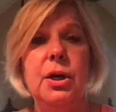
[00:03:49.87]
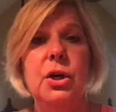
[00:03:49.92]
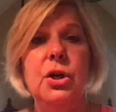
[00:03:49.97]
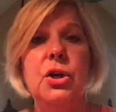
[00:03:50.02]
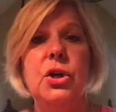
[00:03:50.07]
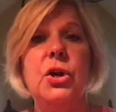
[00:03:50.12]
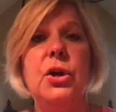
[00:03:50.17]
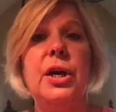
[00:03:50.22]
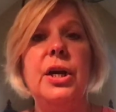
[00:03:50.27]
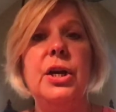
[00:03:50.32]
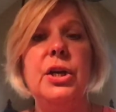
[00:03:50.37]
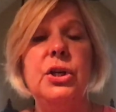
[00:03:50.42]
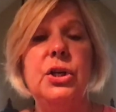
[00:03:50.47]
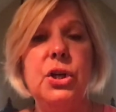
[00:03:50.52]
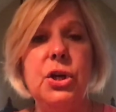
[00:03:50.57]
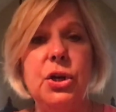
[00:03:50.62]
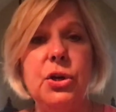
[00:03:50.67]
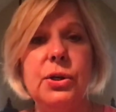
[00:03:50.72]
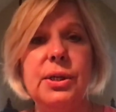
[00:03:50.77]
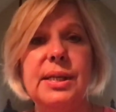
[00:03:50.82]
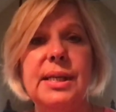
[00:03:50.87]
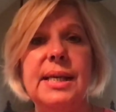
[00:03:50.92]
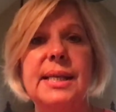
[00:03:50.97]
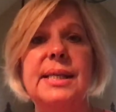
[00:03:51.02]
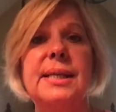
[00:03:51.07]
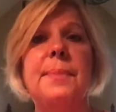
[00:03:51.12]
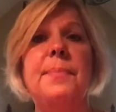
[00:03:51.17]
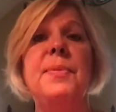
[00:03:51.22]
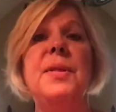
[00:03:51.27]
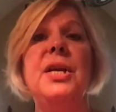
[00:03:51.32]
You're going to do your
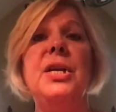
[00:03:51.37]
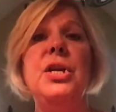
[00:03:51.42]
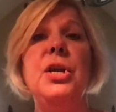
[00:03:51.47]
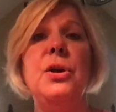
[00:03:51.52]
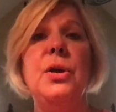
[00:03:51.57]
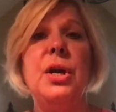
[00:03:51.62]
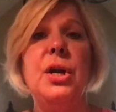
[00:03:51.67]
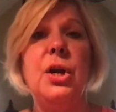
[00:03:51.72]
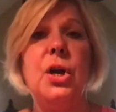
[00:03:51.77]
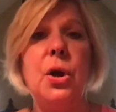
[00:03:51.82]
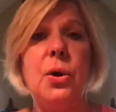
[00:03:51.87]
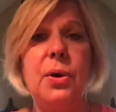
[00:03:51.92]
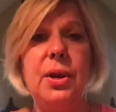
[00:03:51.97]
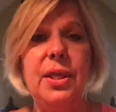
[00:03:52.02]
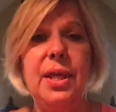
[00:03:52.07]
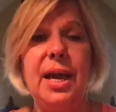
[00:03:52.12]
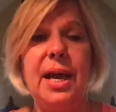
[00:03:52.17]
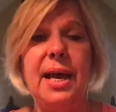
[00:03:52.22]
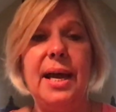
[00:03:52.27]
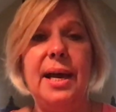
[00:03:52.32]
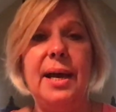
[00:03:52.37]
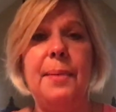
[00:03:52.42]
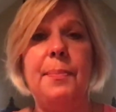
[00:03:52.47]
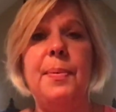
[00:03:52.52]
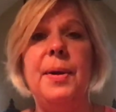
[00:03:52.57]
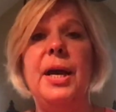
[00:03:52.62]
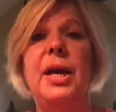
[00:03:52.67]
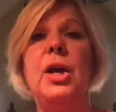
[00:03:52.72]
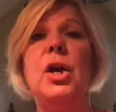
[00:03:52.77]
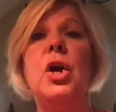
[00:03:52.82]
system, then you can go to the app
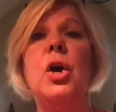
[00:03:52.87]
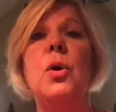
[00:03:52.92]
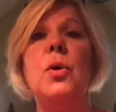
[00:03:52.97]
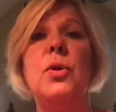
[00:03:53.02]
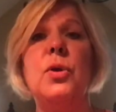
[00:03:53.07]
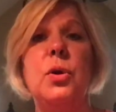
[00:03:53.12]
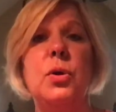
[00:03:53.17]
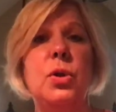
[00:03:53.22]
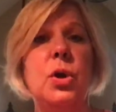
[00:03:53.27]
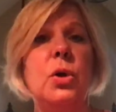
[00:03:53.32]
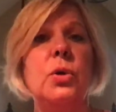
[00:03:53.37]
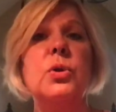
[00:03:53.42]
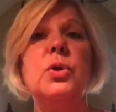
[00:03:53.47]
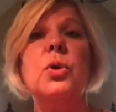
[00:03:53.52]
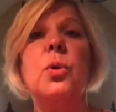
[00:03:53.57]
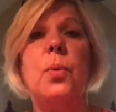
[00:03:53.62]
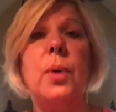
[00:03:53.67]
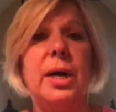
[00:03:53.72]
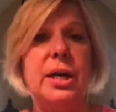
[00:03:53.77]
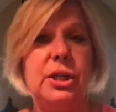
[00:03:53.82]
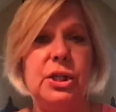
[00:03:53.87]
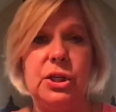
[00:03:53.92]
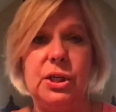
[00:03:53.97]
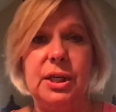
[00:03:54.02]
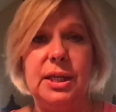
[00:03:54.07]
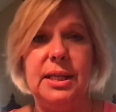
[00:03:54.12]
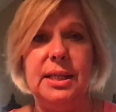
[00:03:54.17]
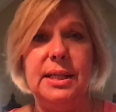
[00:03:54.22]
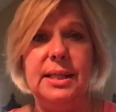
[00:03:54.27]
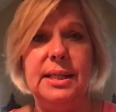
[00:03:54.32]
and go through those
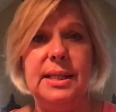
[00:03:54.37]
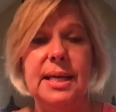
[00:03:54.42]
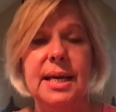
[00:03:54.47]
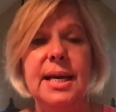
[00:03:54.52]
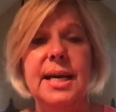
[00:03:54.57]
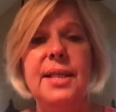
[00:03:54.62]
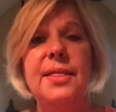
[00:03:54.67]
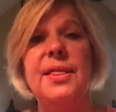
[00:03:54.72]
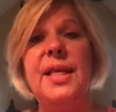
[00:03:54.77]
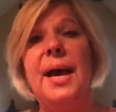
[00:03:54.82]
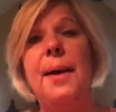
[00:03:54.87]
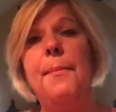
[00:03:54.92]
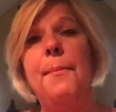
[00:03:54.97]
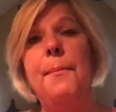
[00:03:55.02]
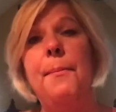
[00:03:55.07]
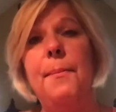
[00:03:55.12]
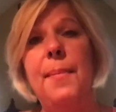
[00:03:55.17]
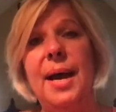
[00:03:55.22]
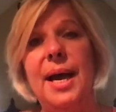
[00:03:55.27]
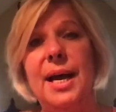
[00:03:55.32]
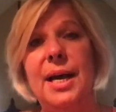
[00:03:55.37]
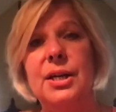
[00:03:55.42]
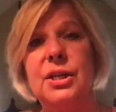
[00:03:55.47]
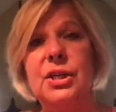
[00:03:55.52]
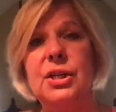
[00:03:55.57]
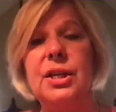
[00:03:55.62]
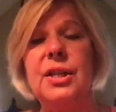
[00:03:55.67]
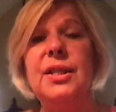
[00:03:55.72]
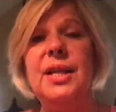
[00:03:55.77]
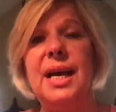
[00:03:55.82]
questions that
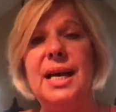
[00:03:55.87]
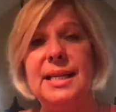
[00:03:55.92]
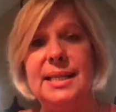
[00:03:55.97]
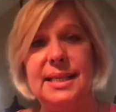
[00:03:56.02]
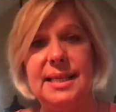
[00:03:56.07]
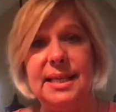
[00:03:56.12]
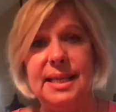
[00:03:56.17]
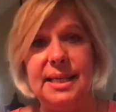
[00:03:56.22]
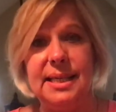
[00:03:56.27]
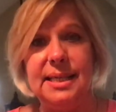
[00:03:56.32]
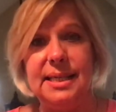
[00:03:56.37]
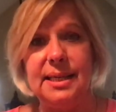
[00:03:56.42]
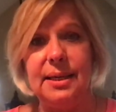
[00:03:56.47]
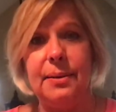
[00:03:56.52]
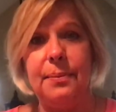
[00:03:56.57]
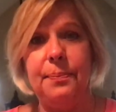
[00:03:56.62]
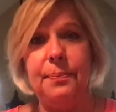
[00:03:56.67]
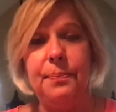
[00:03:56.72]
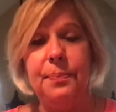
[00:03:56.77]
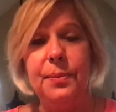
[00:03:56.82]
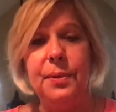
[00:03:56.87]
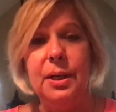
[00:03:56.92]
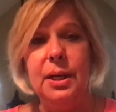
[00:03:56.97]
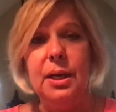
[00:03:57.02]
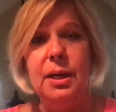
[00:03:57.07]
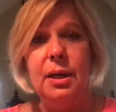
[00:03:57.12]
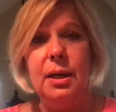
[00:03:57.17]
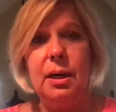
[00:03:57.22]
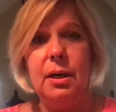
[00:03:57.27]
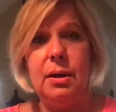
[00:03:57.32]
match that system
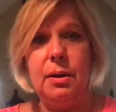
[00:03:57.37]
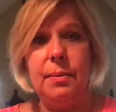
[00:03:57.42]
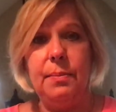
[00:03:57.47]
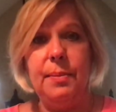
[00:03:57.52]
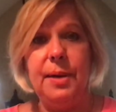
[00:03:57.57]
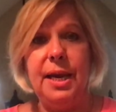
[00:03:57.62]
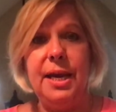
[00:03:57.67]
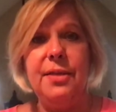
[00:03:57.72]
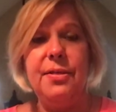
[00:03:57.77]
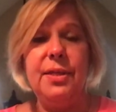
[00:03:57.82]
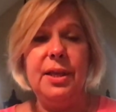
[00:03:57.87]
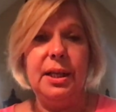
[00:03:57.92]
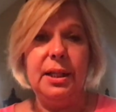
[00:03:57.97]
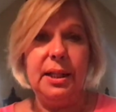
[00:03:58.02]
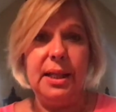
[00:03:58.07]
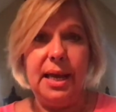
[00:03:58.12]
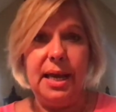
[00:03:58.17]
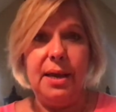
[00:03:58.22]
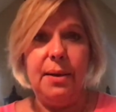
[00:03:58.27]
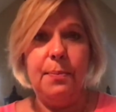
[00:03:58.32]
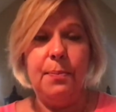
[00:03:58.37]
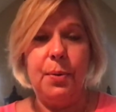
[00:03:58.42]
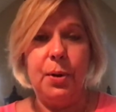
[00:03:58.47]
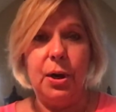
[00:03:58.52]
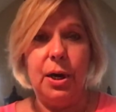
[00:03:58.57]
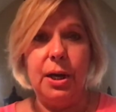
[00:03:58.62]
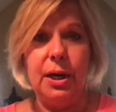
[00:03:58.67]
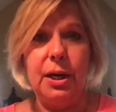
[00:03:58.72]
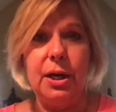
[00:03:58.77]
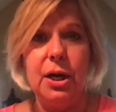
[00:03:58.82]
in the Leak
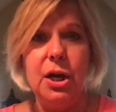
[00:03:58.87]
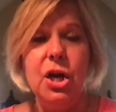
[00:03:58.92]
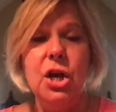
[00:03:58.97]
book.